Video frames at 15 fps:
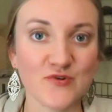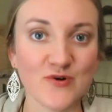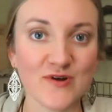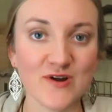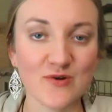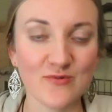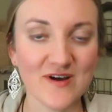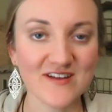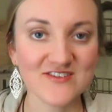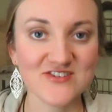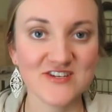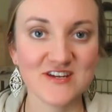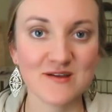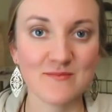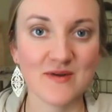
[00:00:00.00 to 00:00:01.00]
for
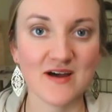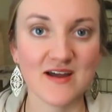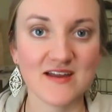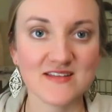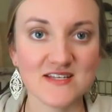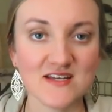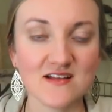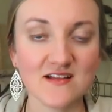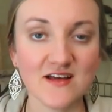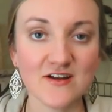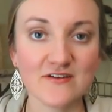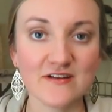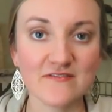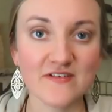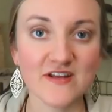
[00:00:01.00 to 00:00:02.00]
watching my
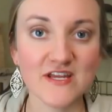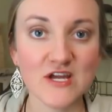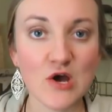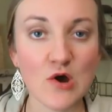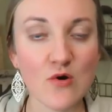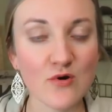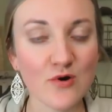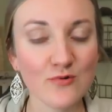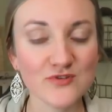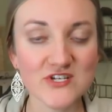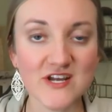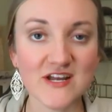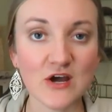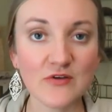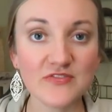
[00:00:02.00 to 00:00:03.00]
decluttering video. Go
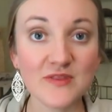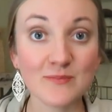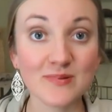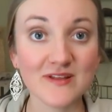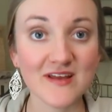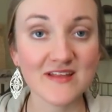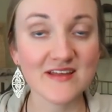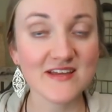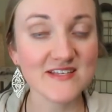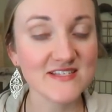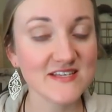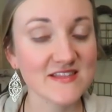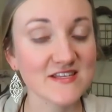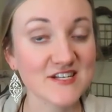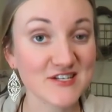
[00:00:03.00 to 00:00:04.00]
check out the playlist
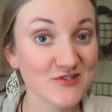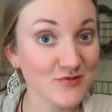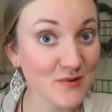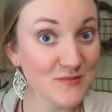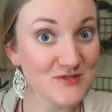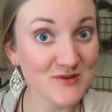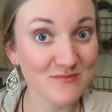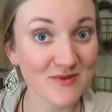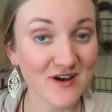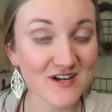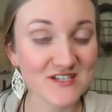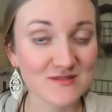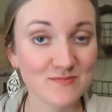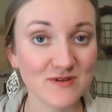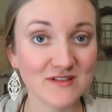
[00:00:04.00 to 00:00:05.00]
in the description
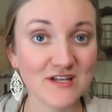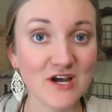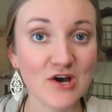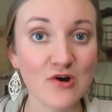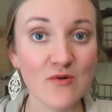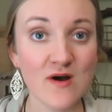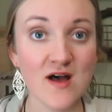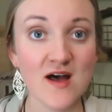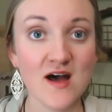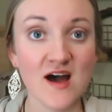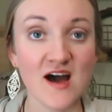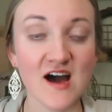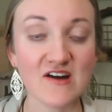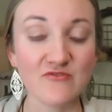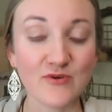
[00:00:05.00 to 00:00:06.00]
box below
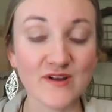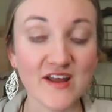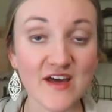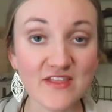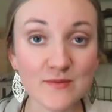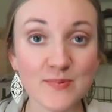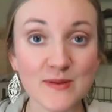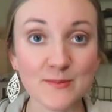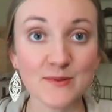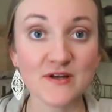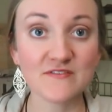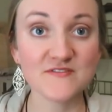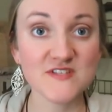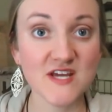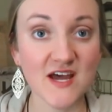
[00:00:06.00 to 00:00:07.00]
of what other people
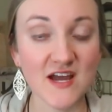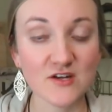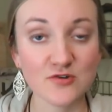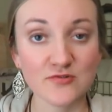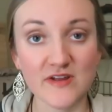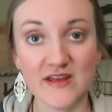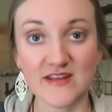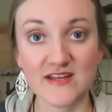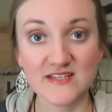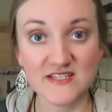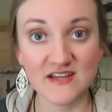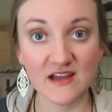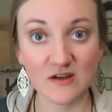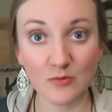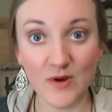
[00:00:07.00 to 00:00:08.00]
have done, creating
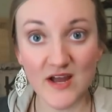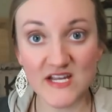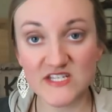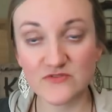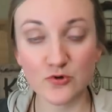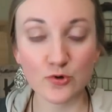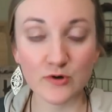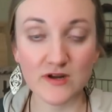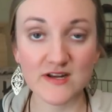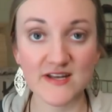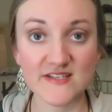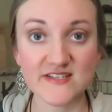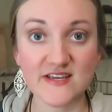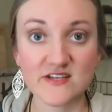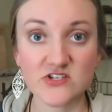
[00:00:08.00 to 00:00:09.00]
DIYs for
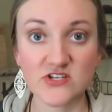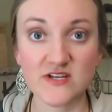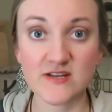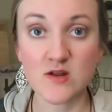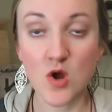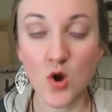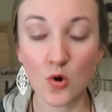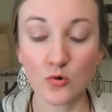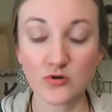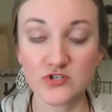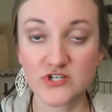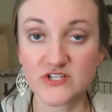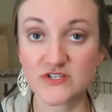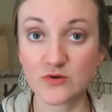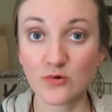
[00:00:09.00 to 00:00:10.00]
organization, or
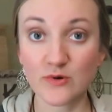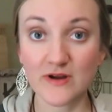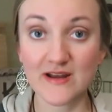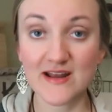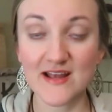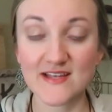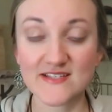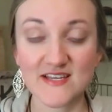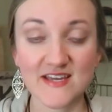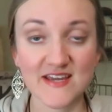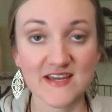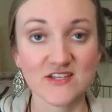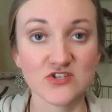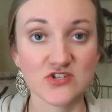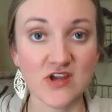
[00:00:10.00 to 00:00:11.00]
just organizing
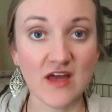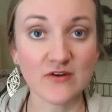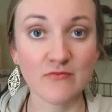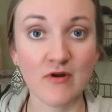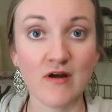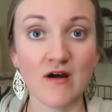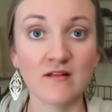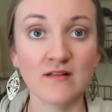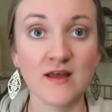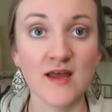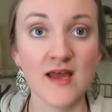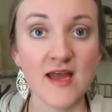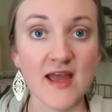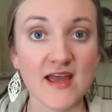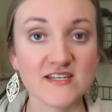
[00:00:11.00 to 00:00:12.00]
in general.
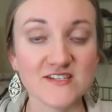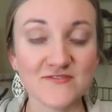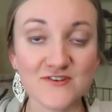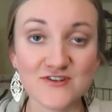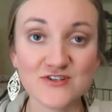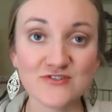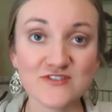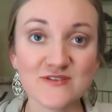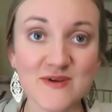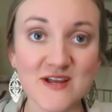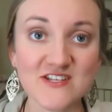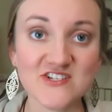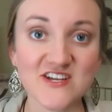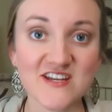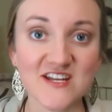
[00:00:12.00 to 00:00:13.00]
And if you're new my
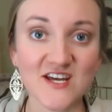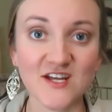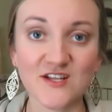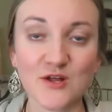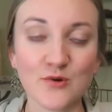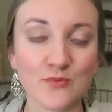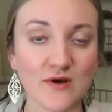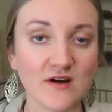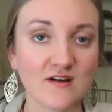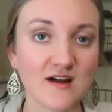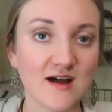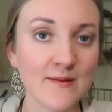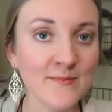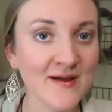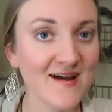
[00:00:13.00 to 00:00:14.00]
channel,
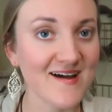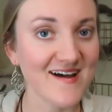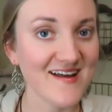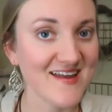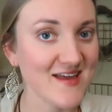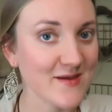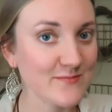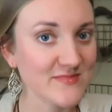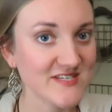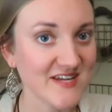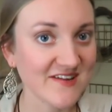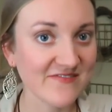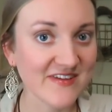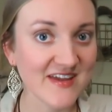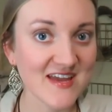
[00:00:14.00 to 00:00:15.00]
welcome. I am
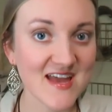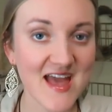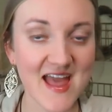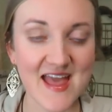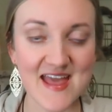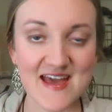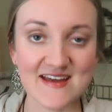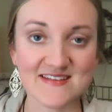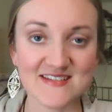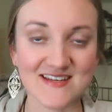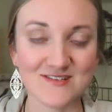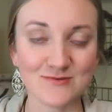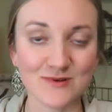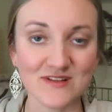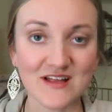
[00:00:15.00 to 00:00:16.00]
Davee, and I
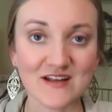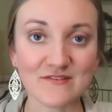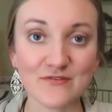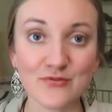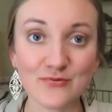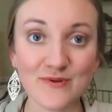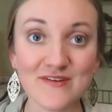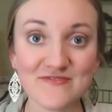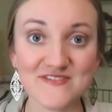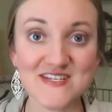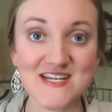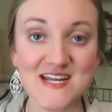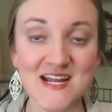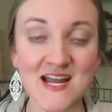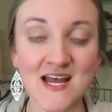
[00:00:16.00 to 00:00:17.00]
do a lot of
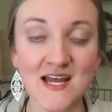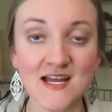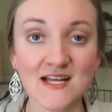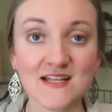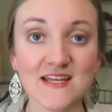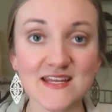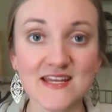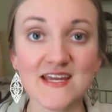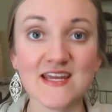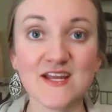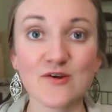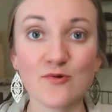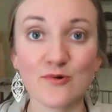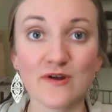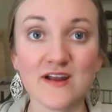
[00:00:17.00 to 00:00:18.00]
thrifting,
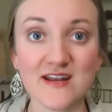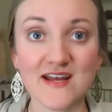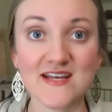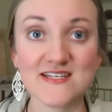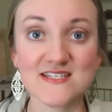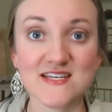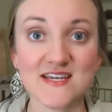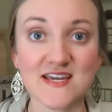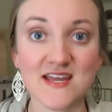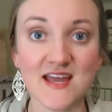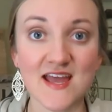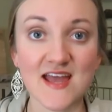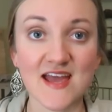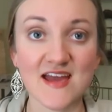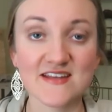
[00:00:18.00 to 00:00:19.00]
cleaning, organizing,
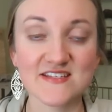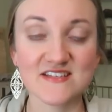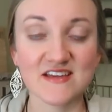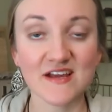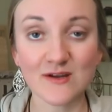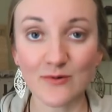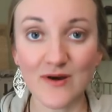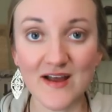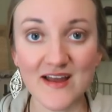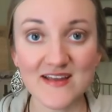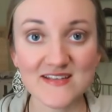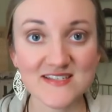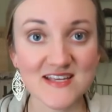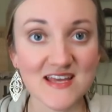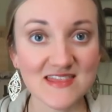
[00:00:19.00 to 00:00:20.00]
and
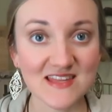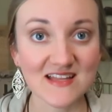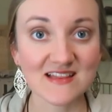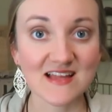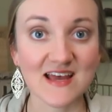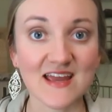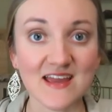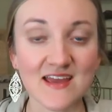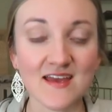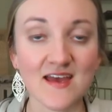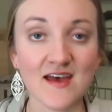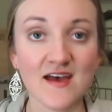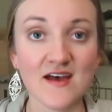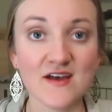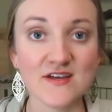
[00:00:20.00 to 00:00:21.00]
DIYs and the like.
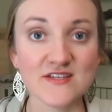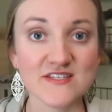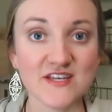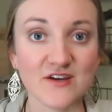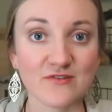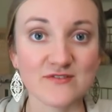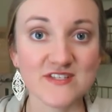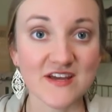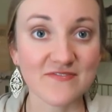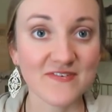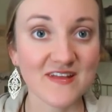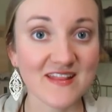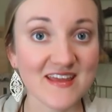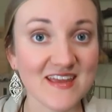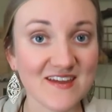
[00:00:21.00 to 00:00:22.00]
So
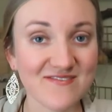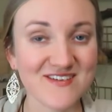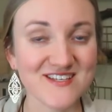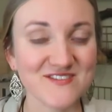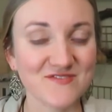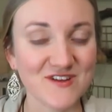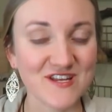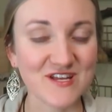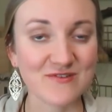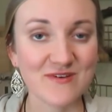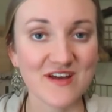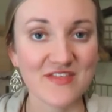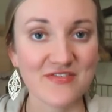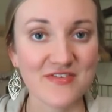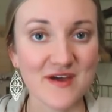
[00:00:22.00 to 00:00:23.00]
definitely give this video
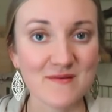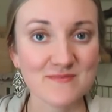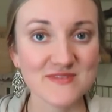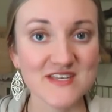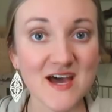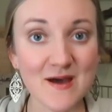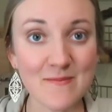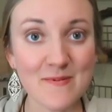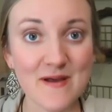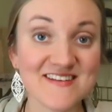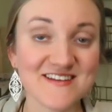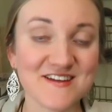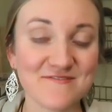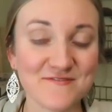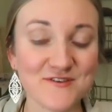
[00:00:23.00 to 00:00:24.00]
a thumbs up,
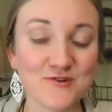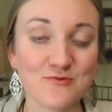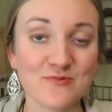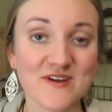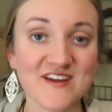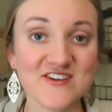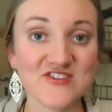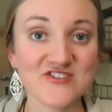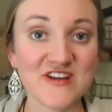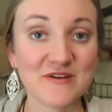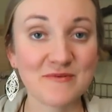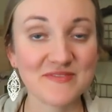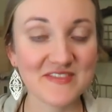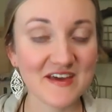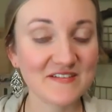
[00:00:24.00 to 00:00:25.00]
and if you wish, I
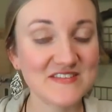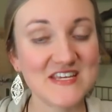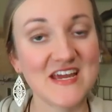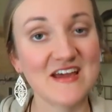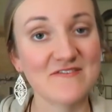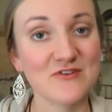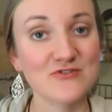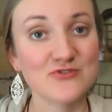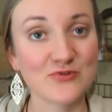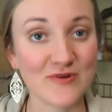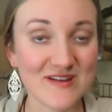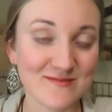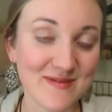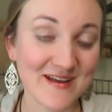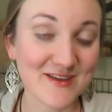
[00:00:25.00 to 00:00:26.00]
would love to have you
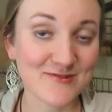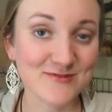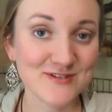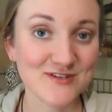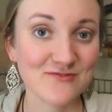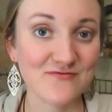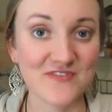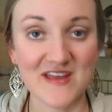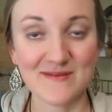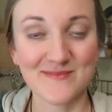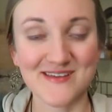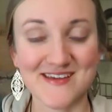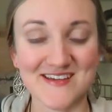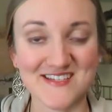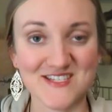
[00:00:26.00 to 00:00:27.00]
join my YouTube
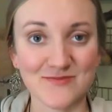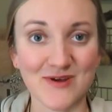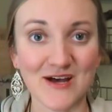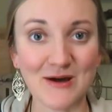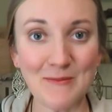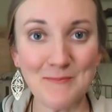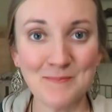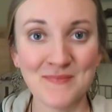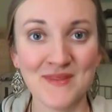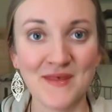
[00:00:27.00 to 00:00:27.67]
family as well.